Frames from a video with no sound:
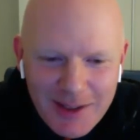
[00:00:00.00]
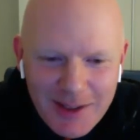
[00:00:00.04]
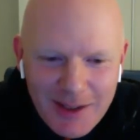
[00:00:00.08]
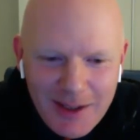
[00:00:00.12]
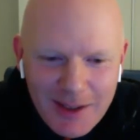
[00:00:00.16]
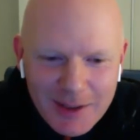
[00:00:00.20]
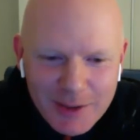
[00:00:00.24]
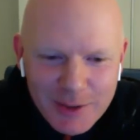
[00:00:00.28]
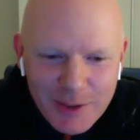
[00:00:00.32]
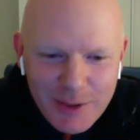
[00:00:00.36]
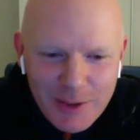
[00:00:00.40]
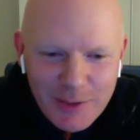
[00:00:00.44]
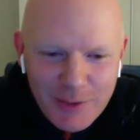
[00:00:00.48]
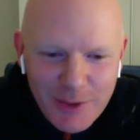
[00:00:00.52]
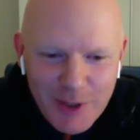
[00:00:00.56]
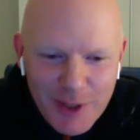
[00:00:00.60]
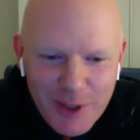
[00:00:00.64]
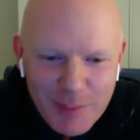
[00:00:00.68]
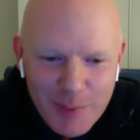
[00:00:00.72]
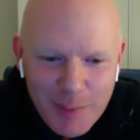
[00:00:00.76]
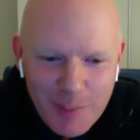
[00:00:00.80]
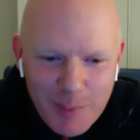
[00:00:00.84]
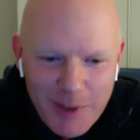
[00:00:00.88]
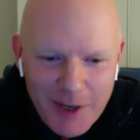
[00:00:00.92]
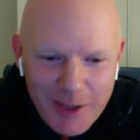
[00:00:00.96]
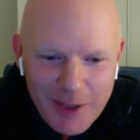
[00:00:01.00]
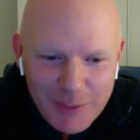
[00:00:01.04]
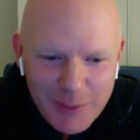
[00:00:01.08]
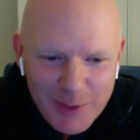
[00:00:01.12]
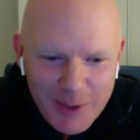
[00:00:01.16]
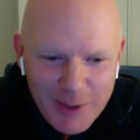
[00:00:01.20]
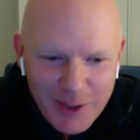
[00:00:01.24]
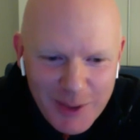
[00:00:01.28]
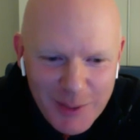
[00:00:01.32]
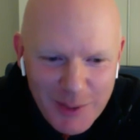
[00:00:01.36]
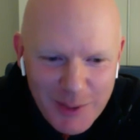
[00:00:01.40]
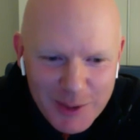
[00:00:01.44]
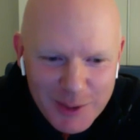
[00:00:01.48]
I should have really prepared for
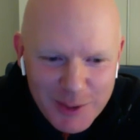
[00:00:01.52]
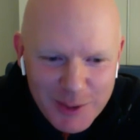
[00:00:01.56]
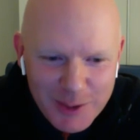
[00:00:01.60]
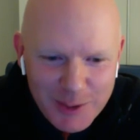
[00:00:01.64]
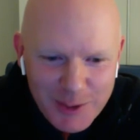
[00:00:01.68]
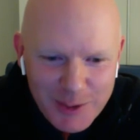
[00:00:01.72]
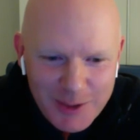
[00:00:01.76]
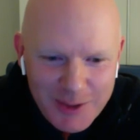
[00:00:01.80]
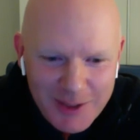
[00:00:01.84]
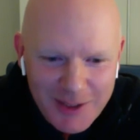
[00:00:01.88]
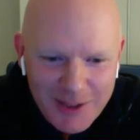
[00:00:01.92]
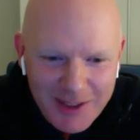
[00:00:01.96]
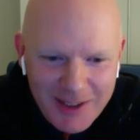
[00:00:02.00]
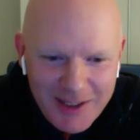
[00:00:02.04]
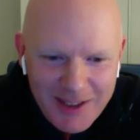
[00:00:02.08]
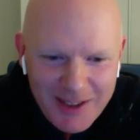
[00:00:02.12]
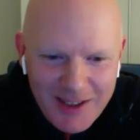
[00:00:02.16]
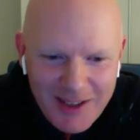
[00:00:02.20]
that question, shouldn't I?